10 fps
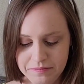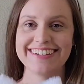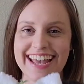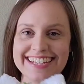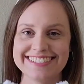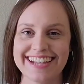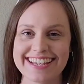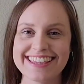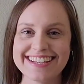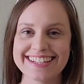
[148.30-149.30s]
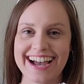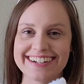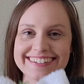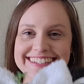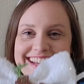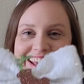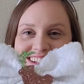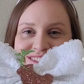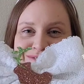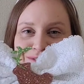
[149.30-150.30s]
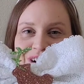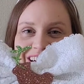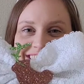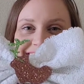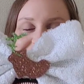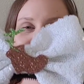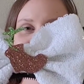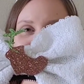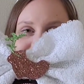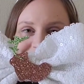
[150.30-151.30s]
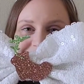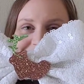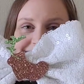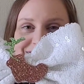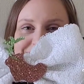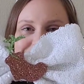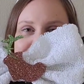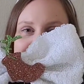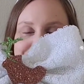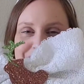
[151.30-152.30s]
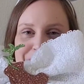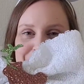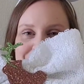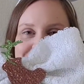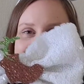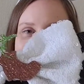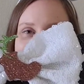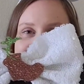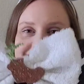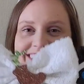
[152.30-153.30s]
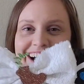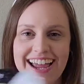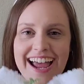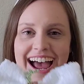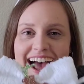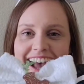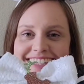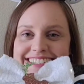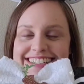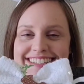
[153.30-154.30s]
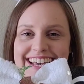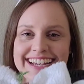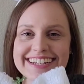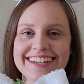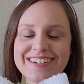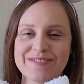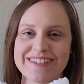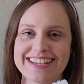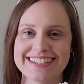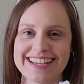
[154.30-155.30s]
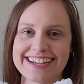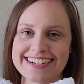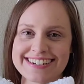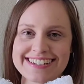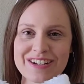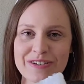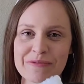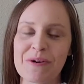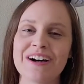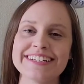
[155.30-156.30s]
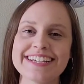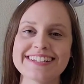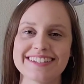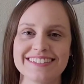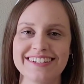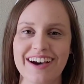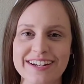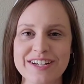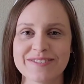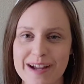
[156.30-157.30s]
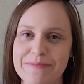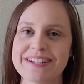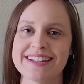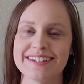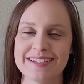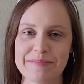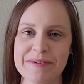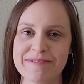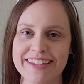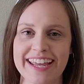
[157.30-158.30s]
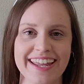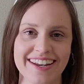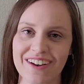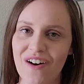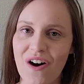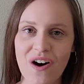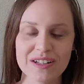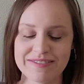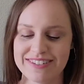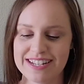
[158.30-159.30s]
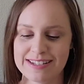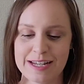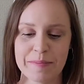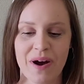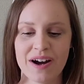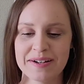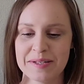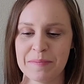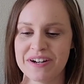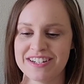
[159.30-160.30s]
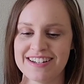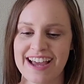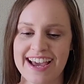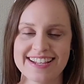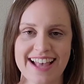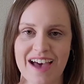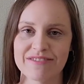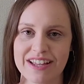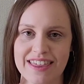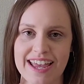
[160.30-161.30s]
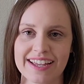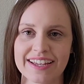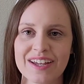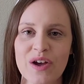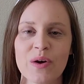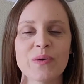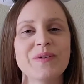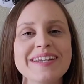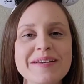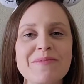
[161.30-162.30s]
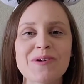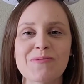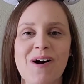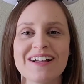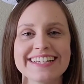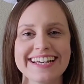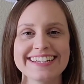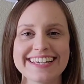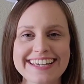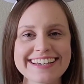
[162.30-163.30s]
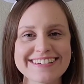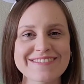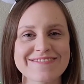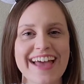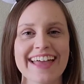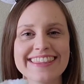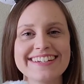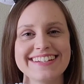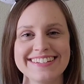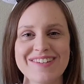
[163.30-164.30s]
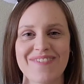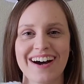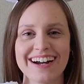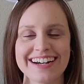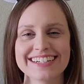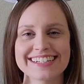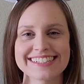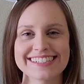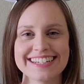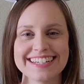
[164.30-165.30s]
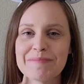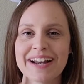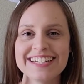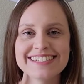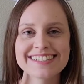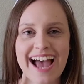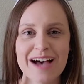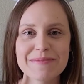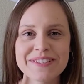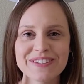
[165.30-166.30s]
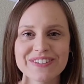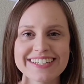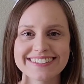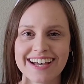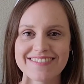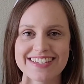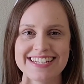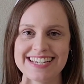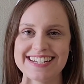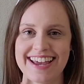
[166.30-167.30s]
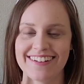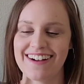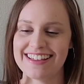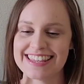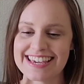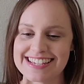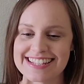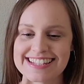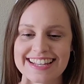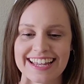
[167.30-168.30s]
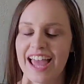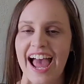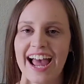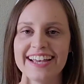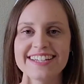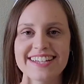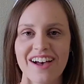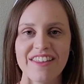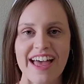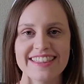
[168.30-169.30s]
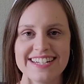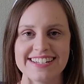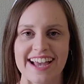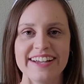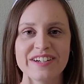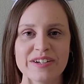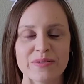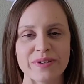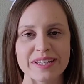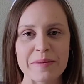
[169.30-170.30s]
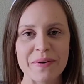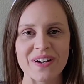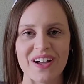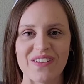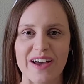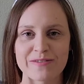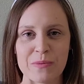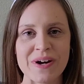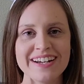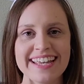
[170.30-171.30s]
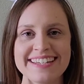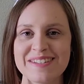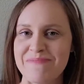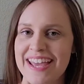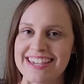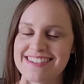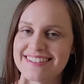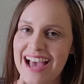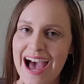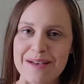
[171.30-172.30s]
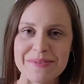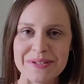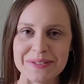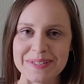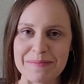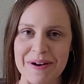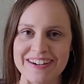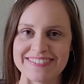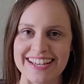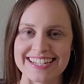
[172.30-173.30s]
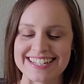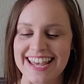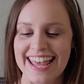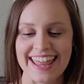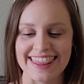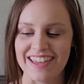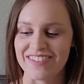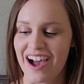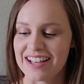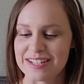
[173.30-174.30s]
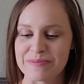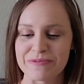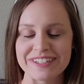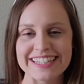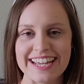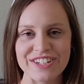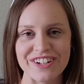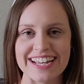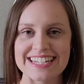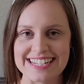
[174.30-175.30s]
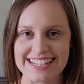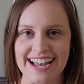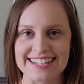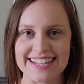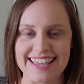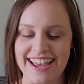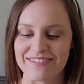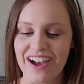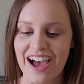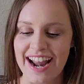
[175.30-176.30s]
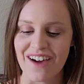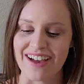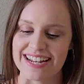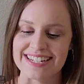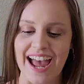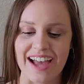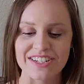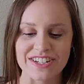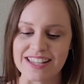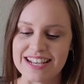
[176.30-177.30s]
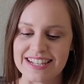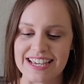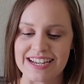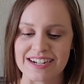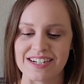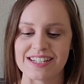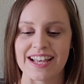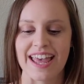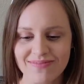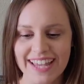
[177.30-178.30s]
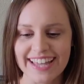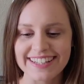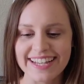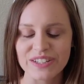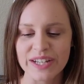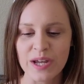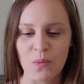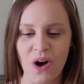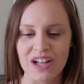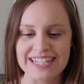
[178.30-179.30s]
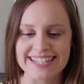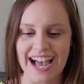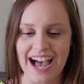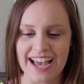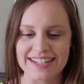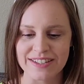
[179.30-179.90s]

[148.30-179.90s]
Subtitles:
Okay, check these out. It's Wally and Eve with a little boot in the middle. I just can't get over these ears. Wally is such an underrepresented movie in all of Disney parks, merchandise, everything. We need more Wally and Eve at the Disney parks. But I just absolutely love the detail on these. I can tell that the designer really put a lot of work into making these absolutely perfect. They've got some really intricate designs that they have cut out and attached to these ears. And like, look at Wally's eye.